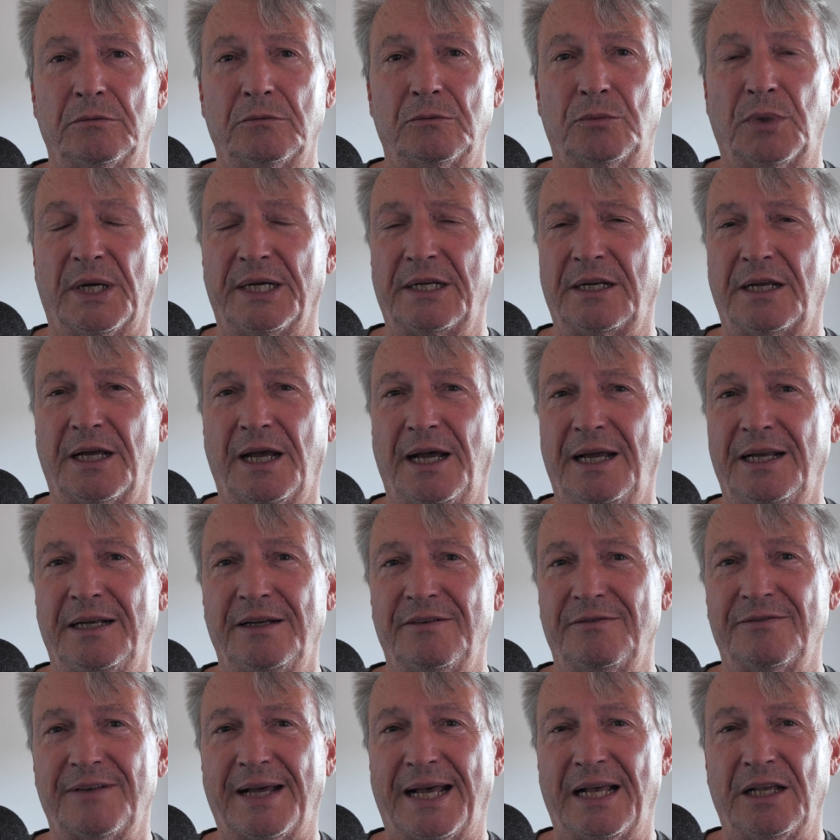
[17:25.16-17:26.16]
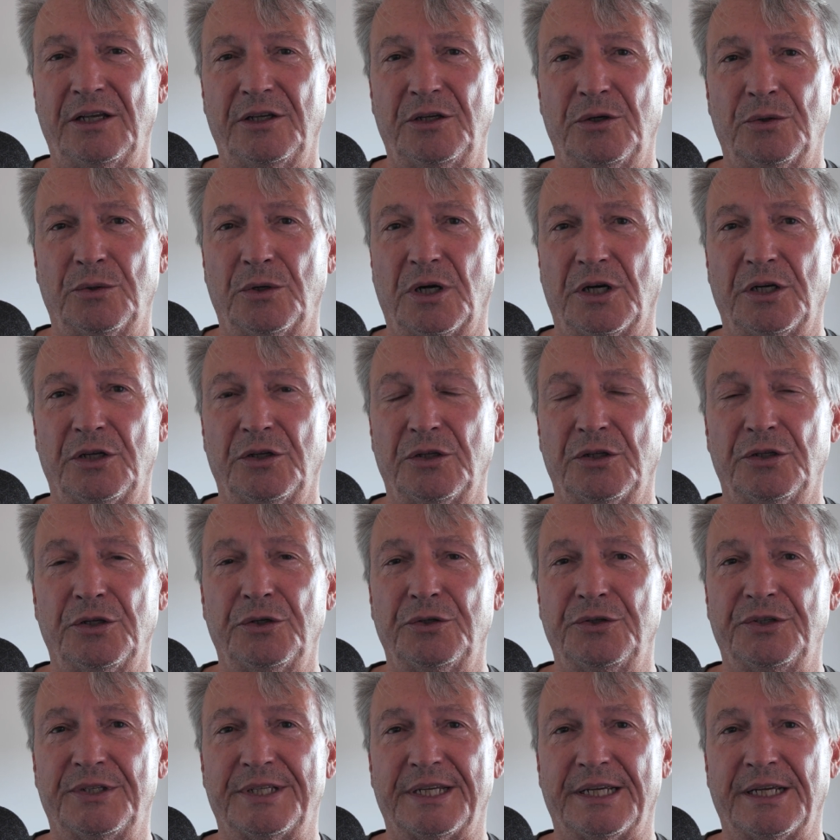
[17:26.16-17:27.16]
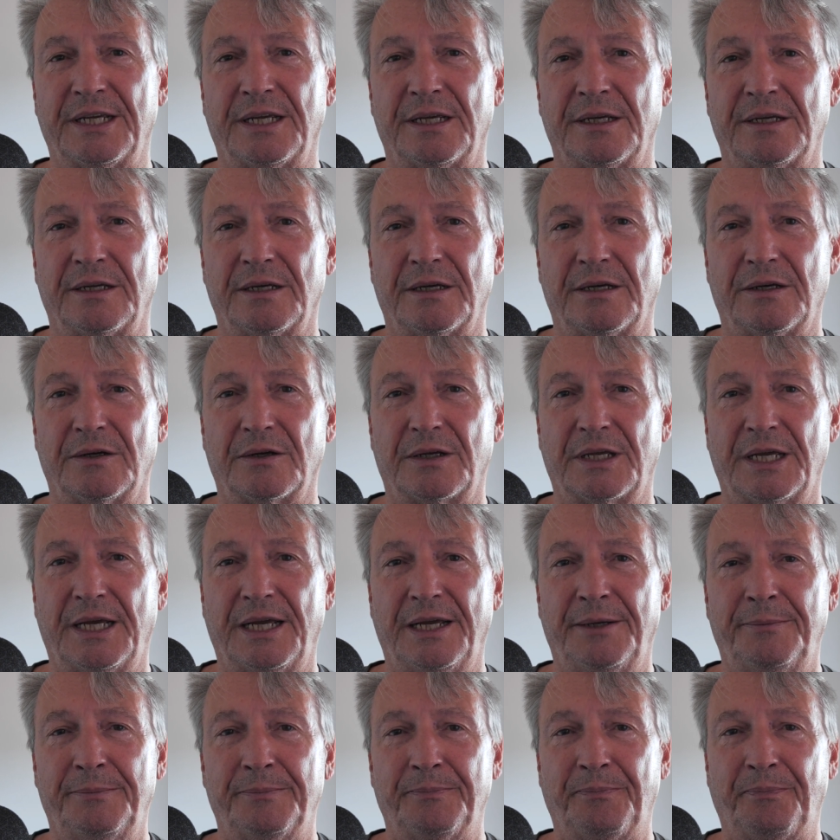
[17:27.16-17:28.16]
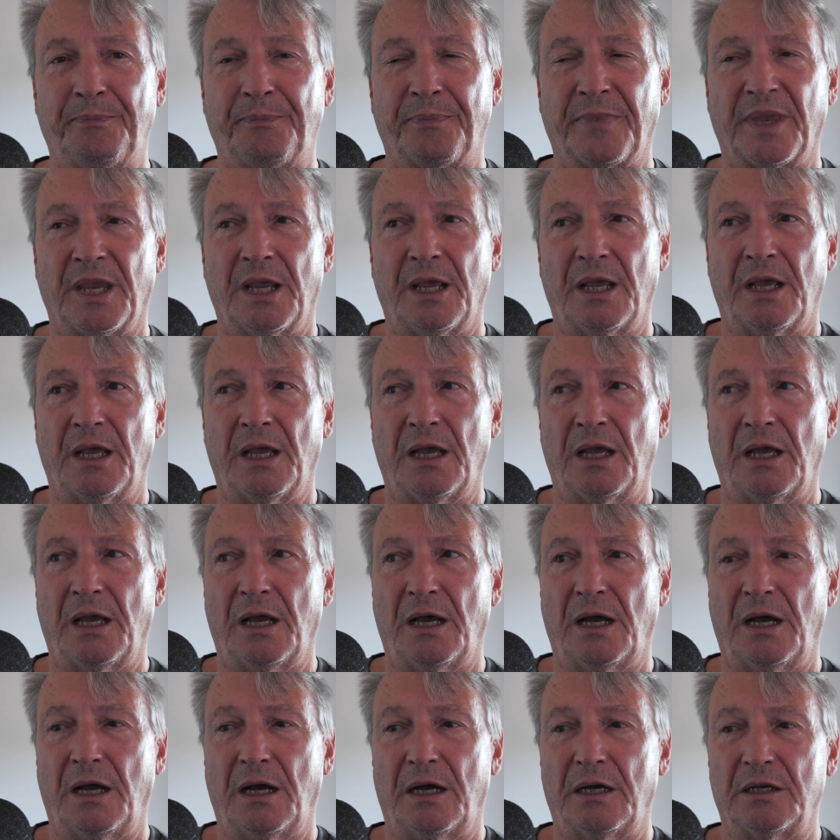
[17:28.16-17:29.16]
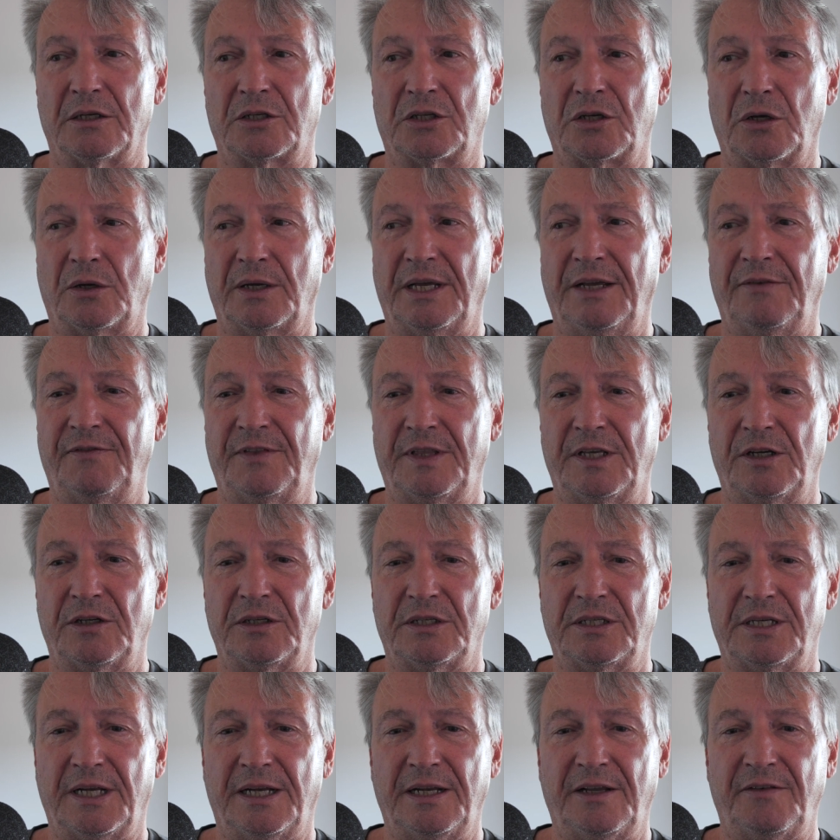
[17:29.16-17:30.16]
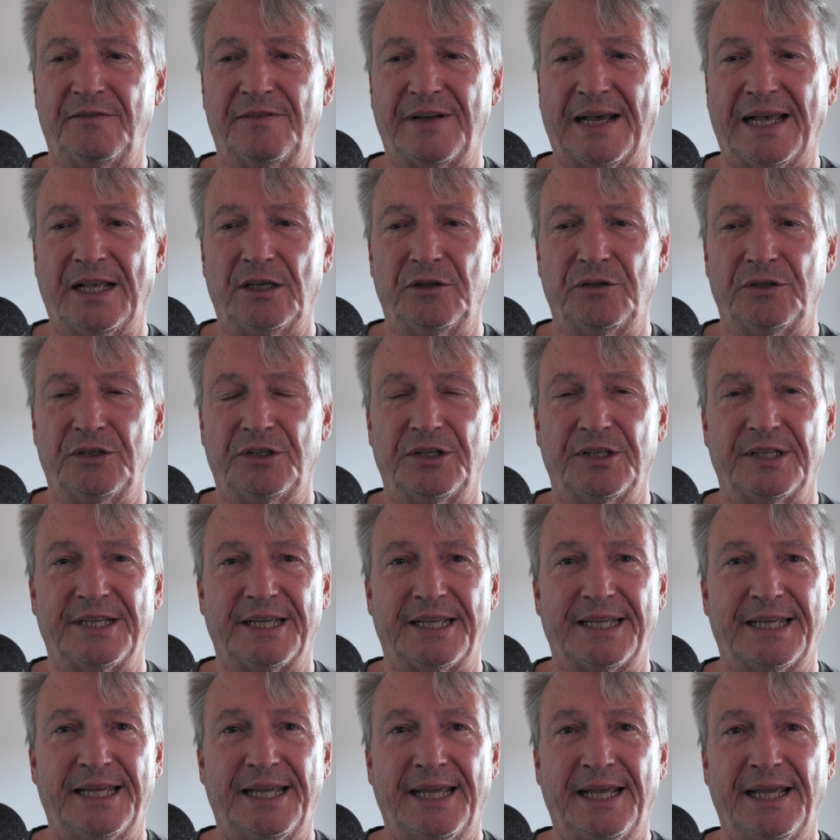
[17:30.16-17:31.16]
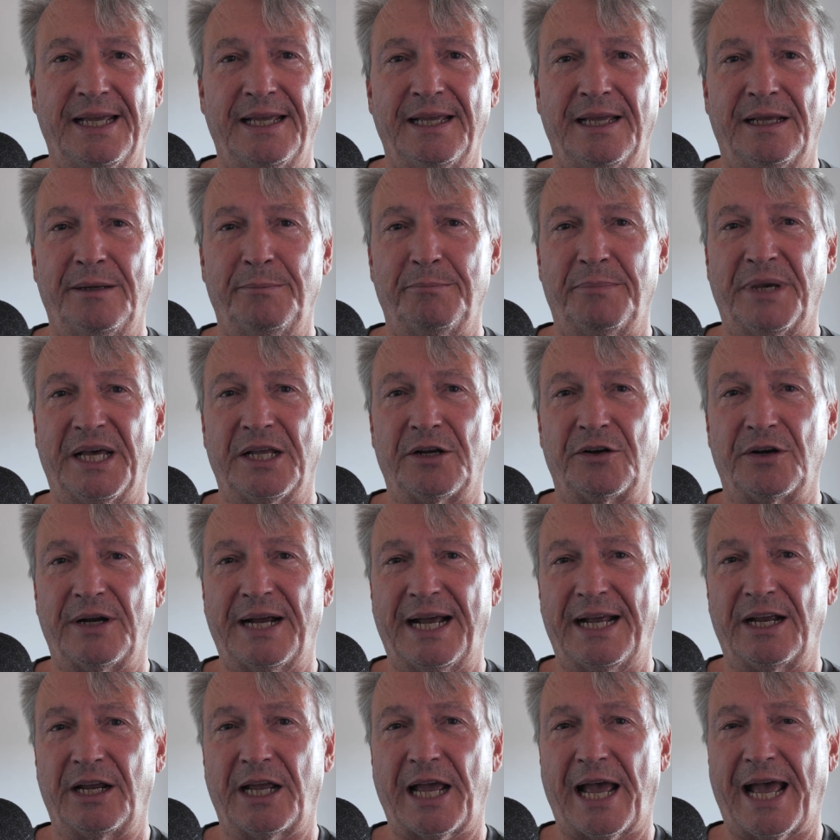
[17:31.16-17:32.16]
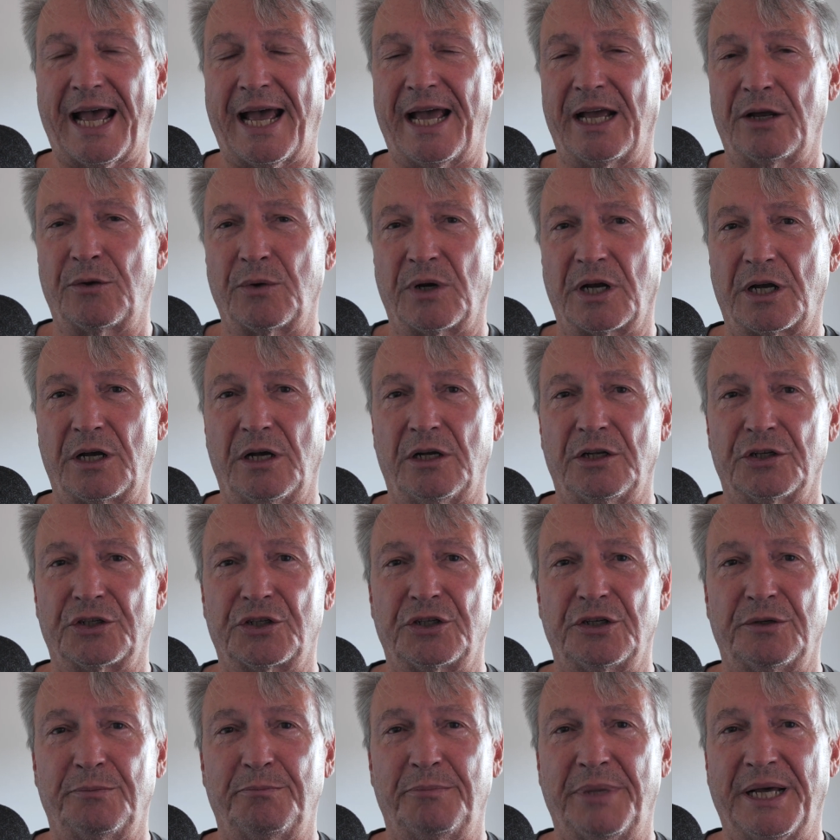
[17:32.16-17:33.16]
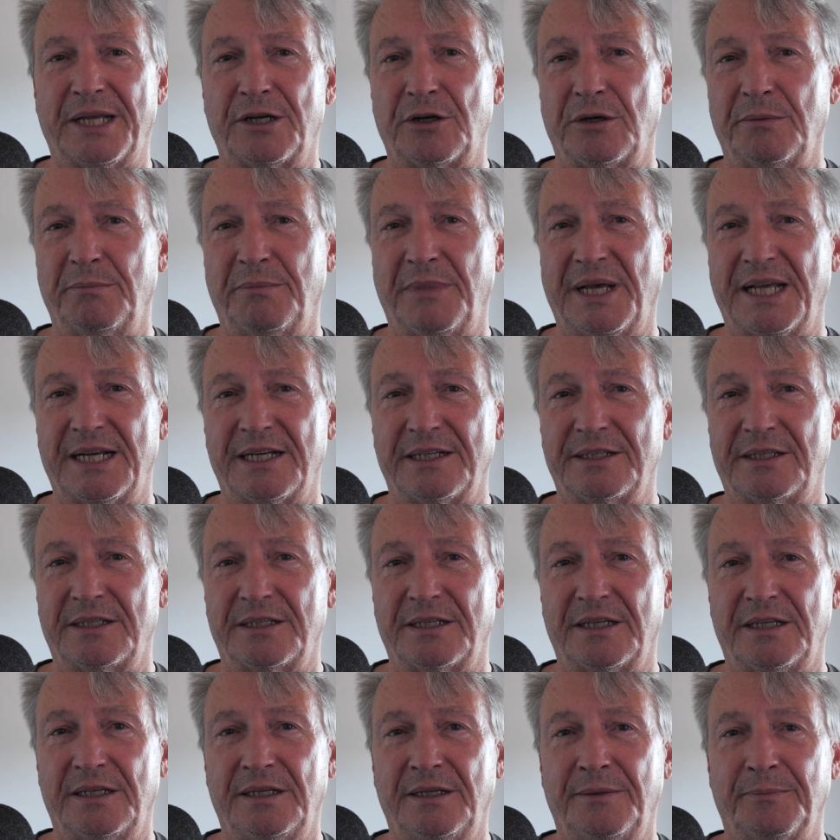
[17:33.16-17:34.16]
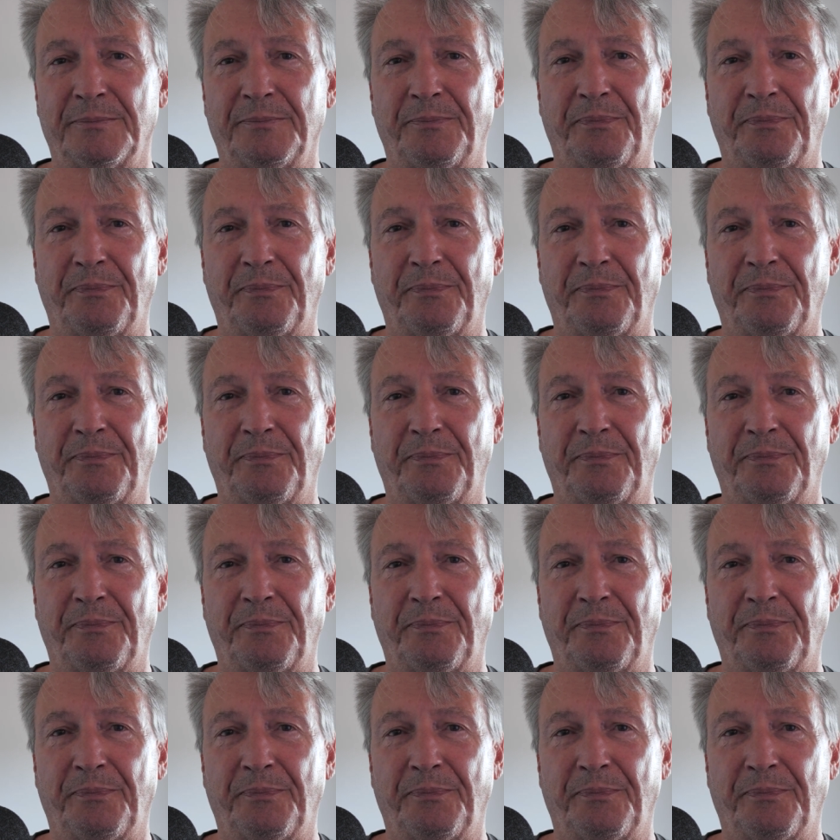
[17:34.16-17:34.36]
what kind of value are you losing? Okay. So if there's any value to the king in better agriculture, better medicine,